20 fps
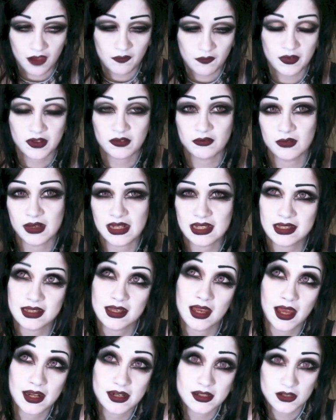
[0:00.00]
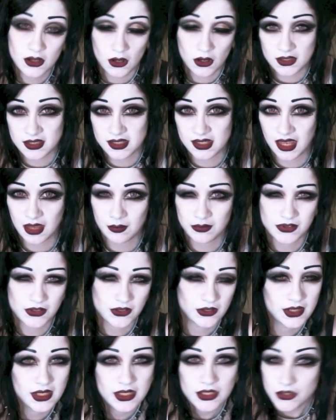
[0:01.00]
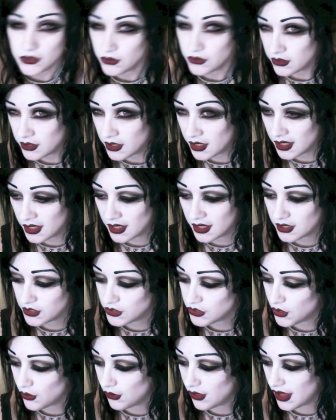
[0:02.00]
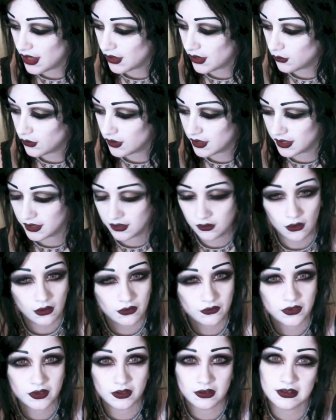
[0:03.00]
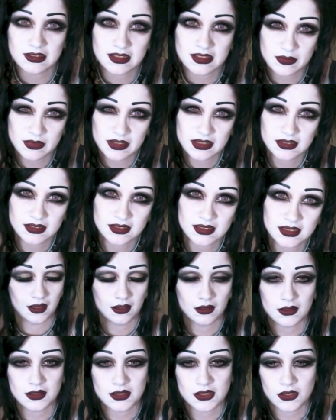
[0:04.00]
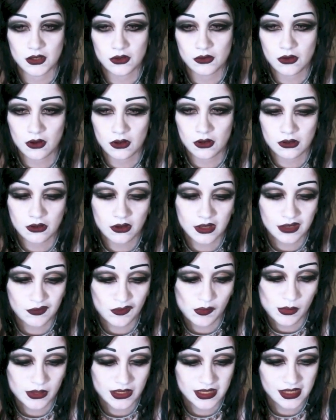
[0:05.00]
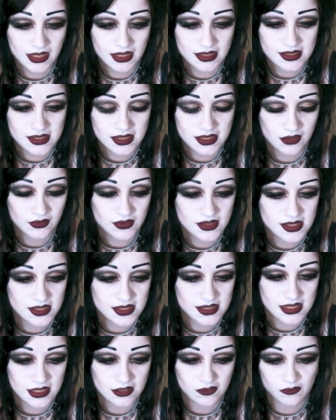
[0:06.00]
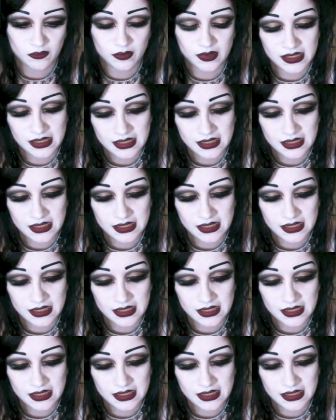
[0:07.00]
I've been really kind of tossing up should I, shouldn't I, show like what I got for Christmas. Because you know, not, not everybody gets gifts and stuff, but